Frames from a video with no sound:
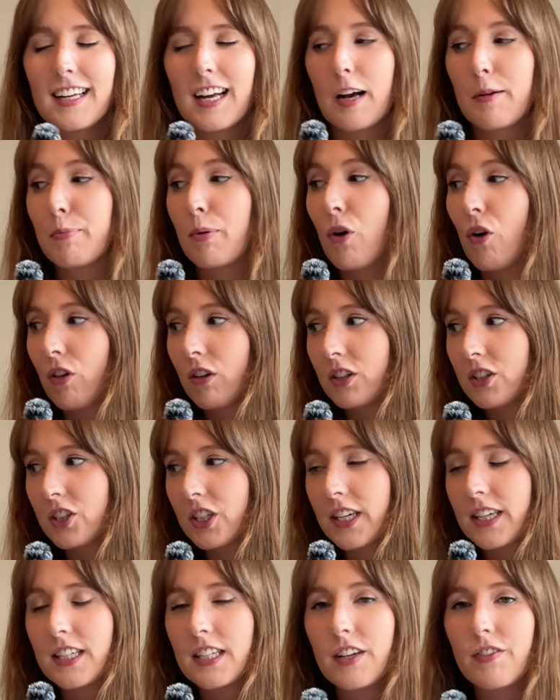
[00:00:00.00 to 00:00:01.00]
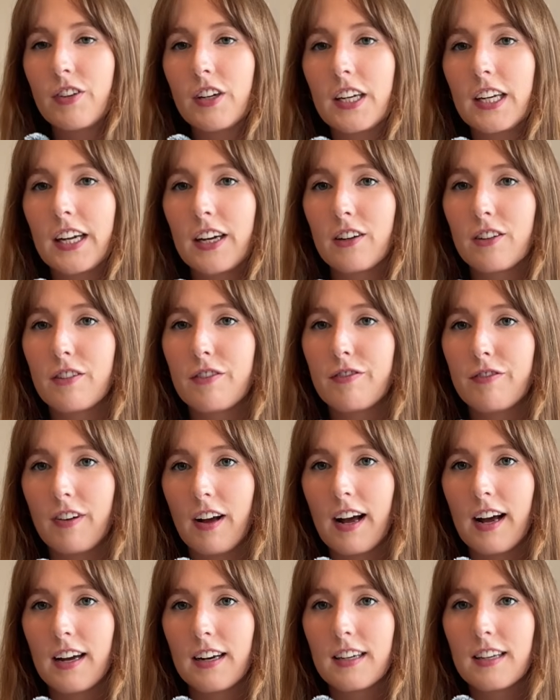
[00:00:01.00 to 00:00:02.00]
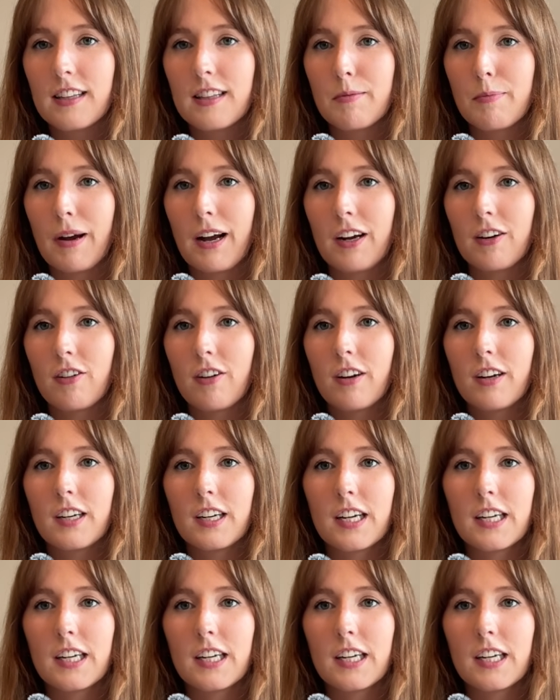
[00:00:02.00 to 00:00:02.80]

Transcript: Apologies if you can hear the fan in the background,